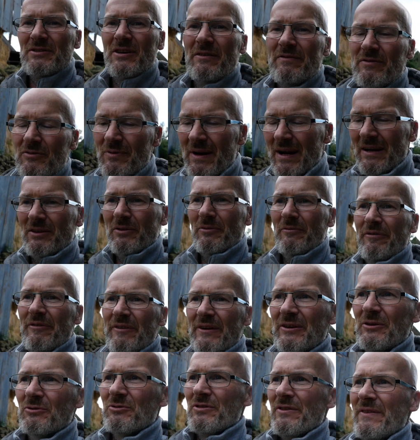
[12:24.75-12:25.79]
over random
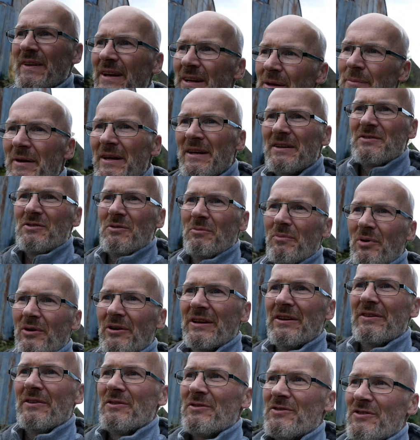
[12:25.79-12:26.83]
fields, and then you meet
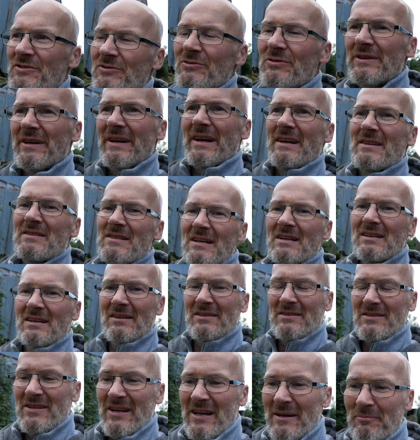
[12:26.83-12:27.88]
somebody that's stuck in exactly
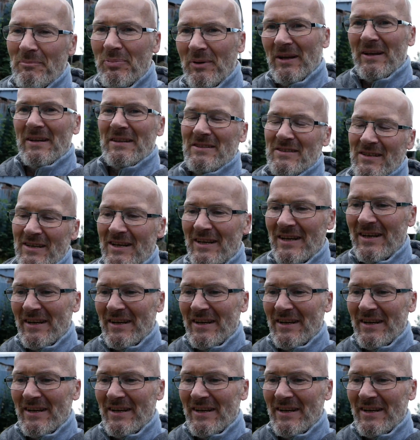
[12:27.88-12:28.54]
the same place